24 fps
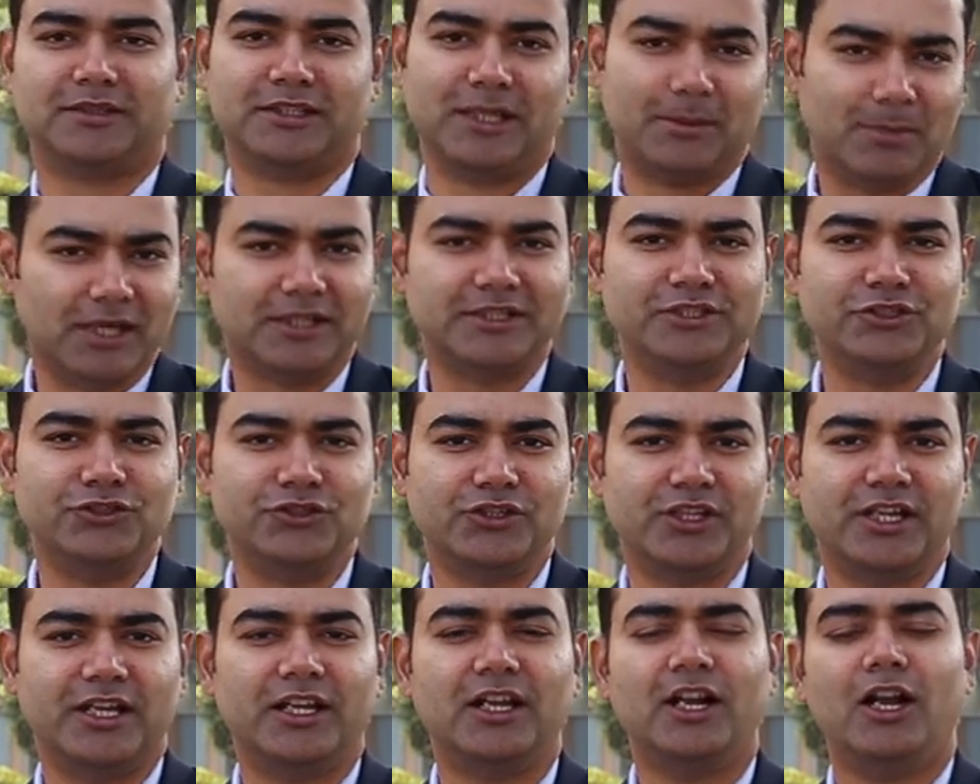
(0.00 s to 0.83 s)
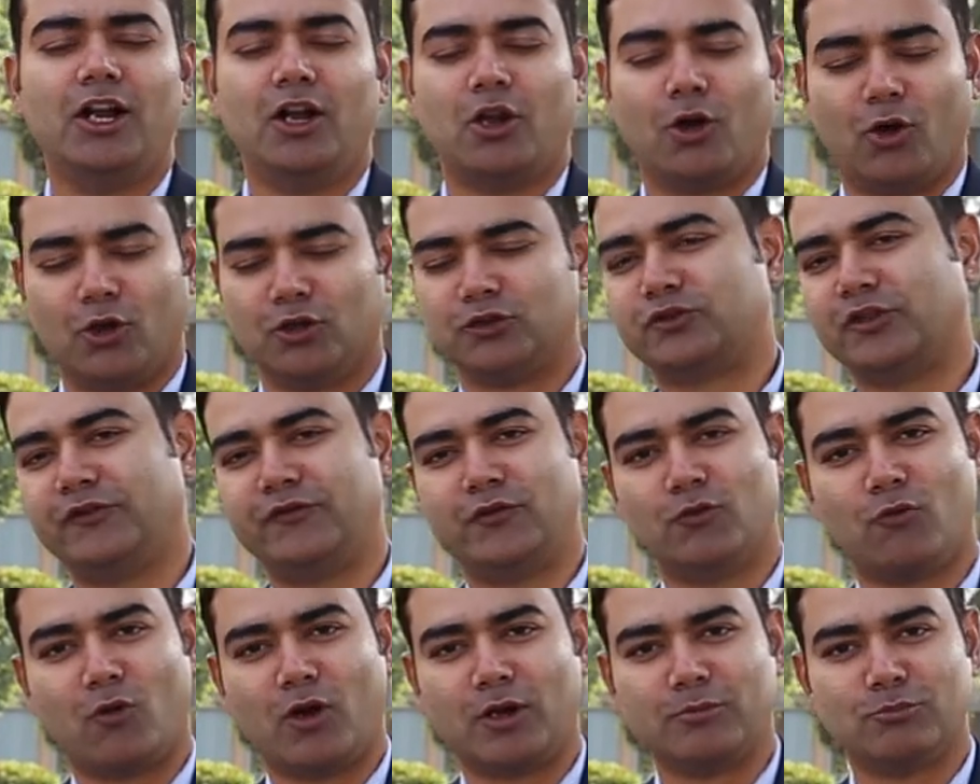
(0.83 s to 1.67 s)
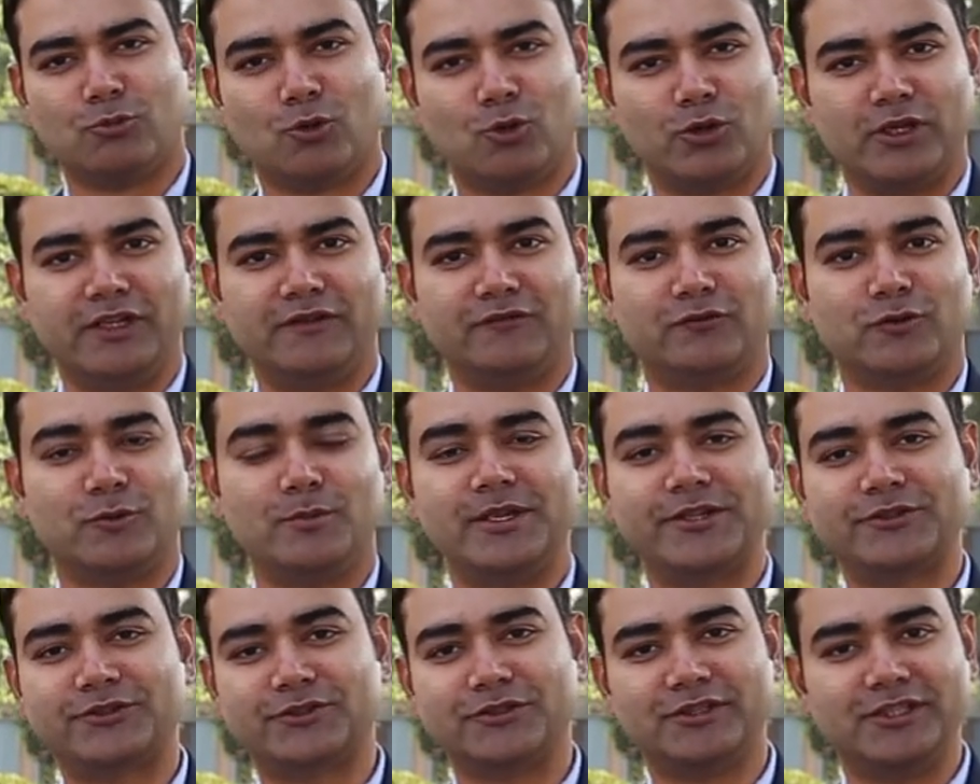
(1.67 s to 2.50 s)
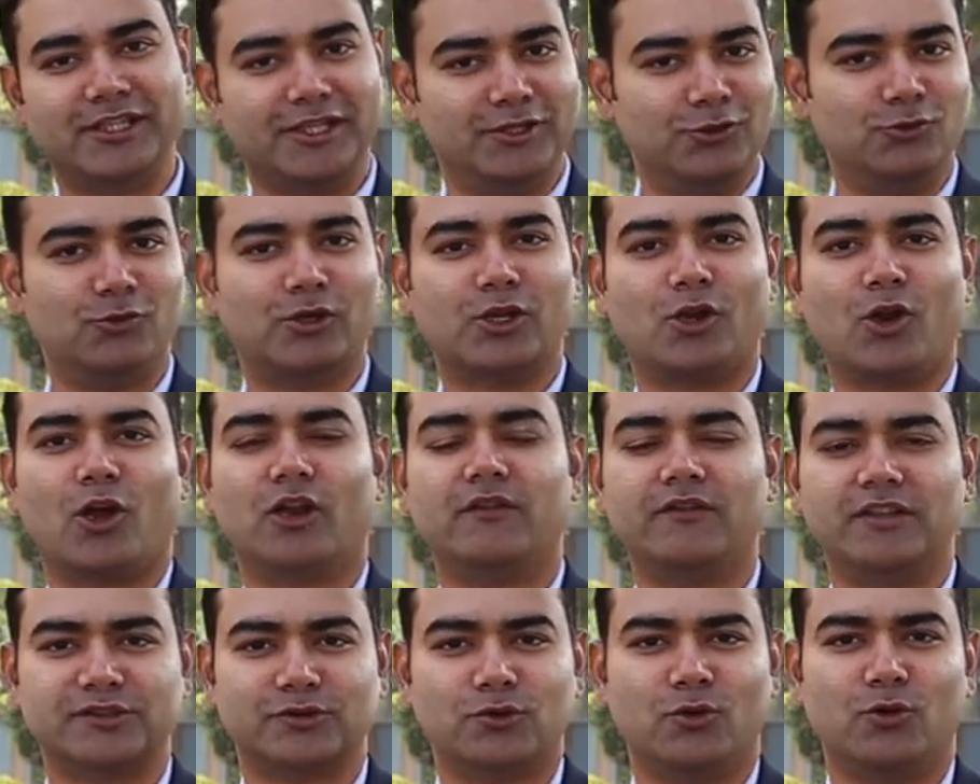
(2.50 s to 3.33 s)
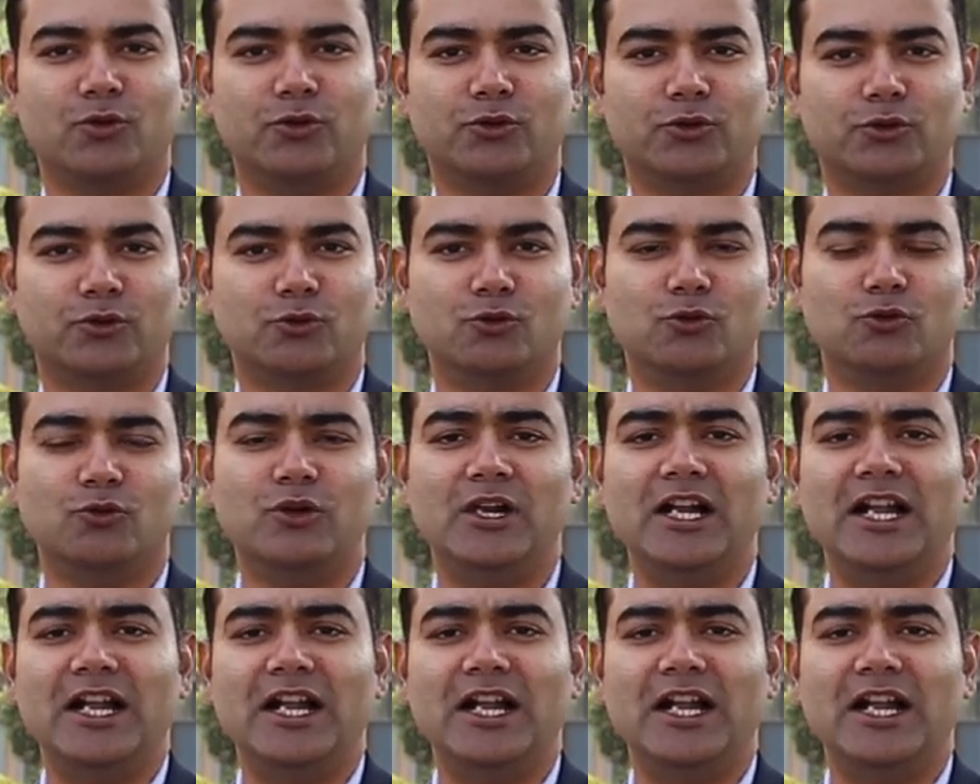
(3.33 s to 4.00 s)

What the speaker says: daba dijiye also if you want more information then you can always go to